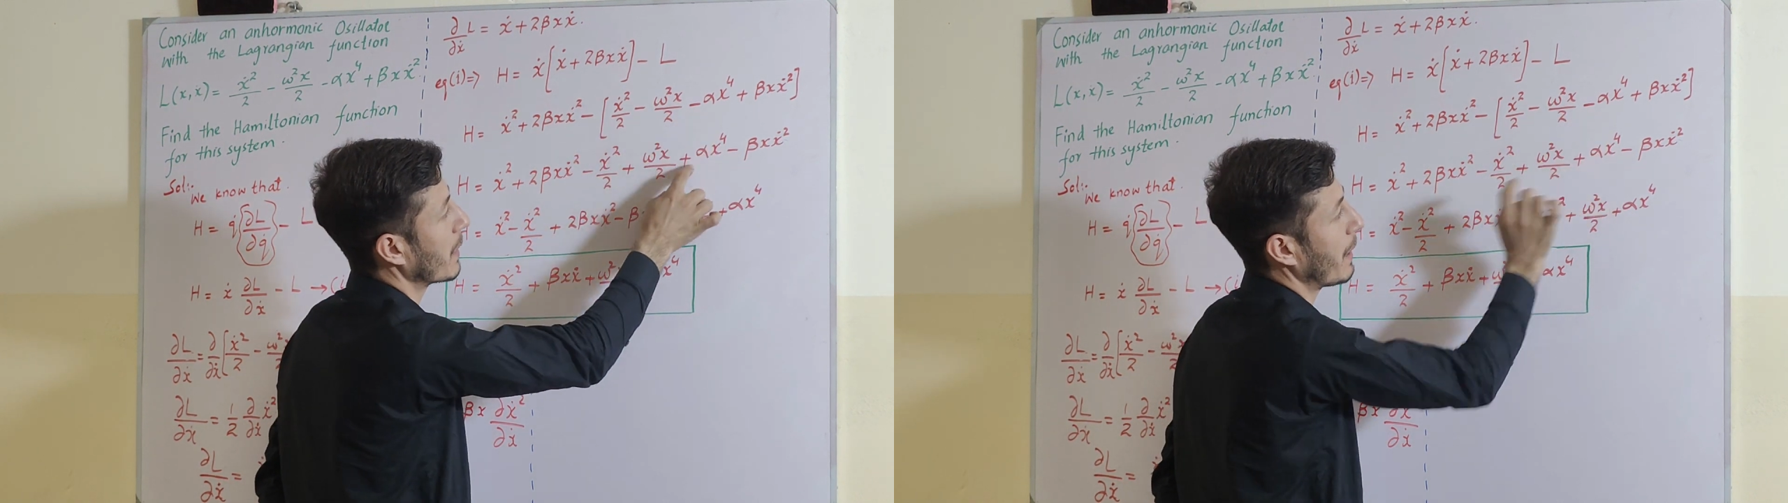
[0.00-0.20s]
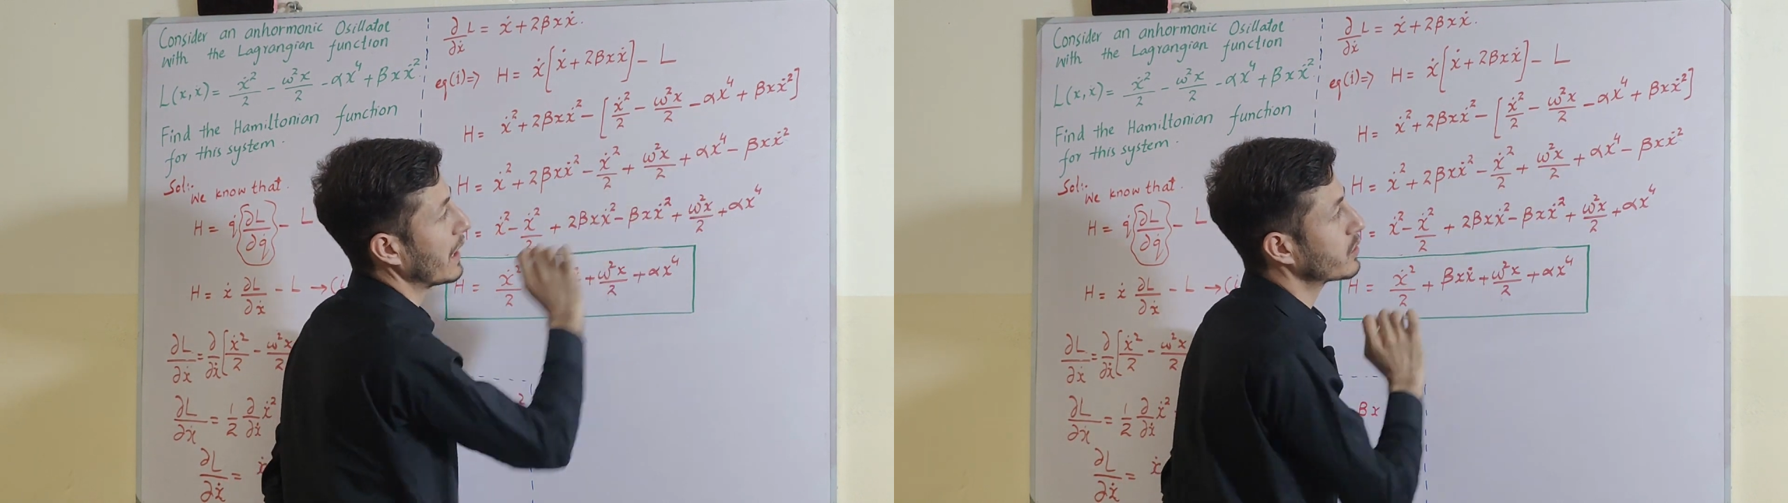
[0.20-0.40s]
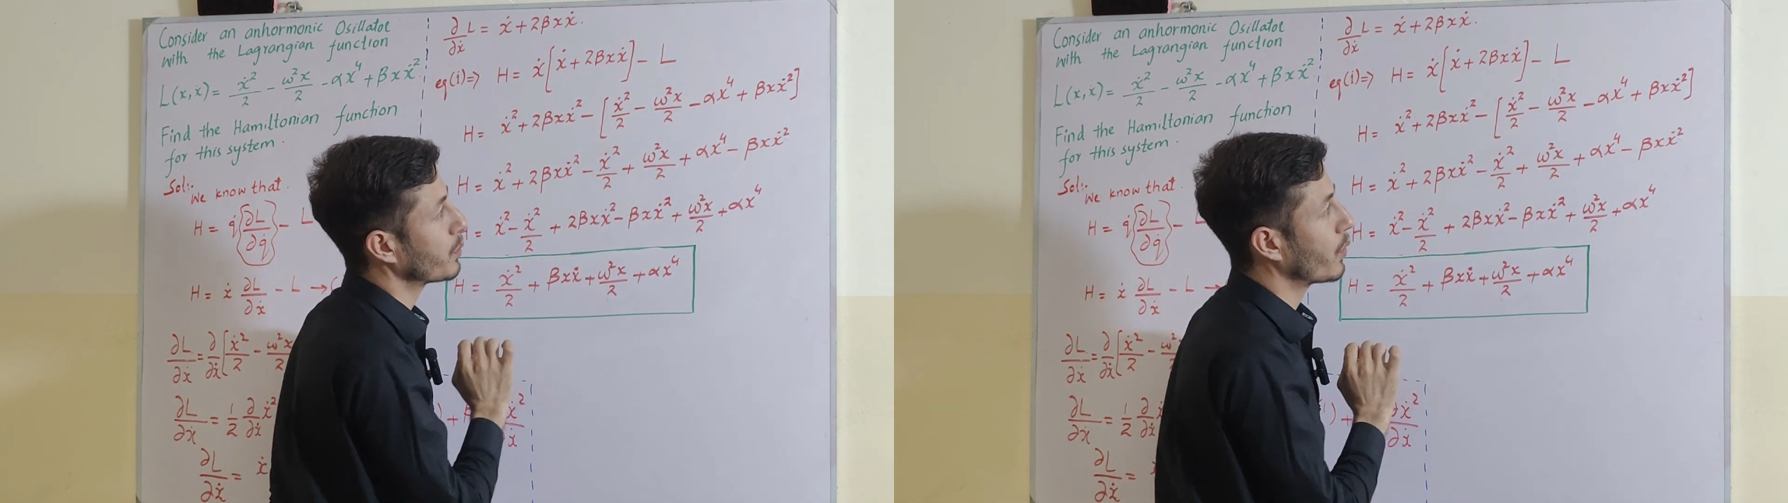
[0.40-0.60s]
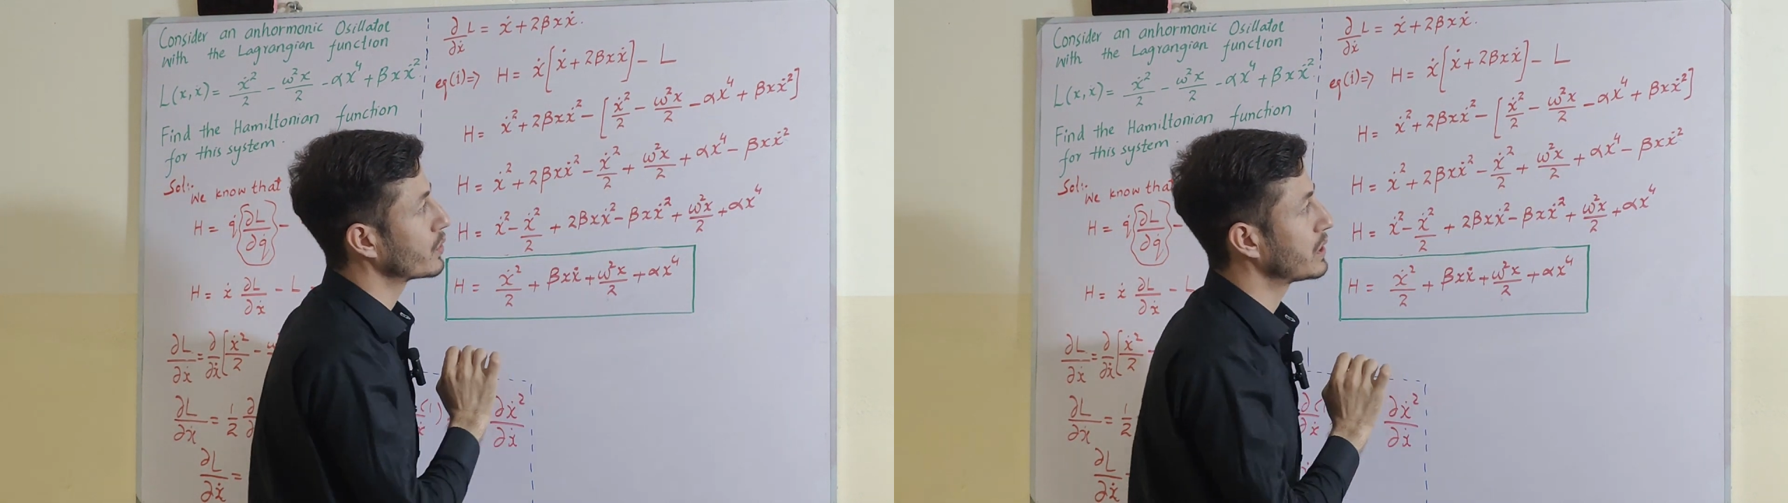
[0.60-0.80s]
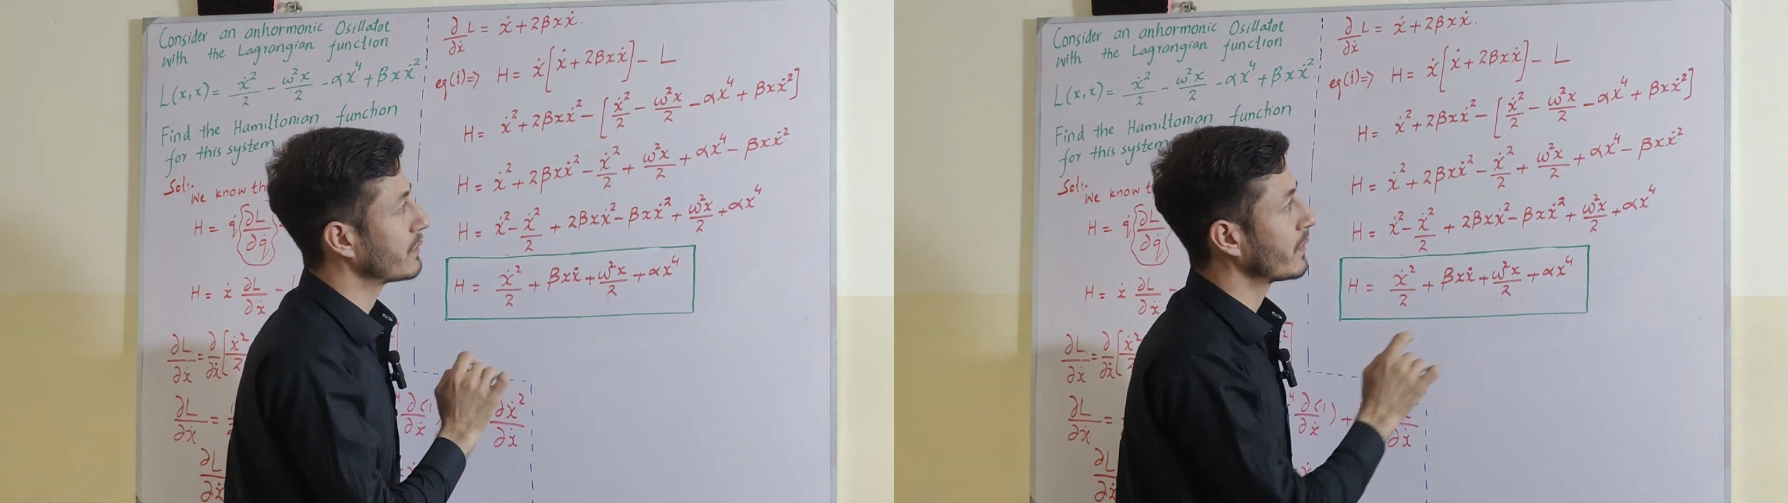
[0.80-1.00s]
become also
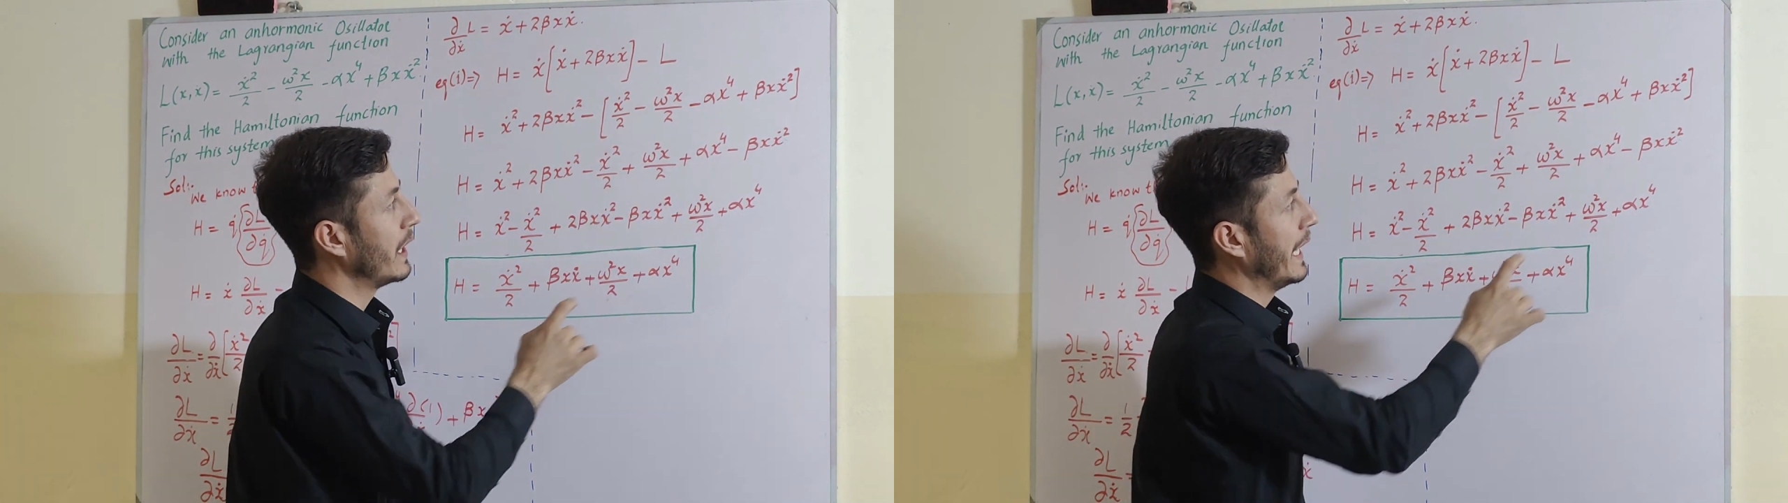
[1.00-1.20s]
positive,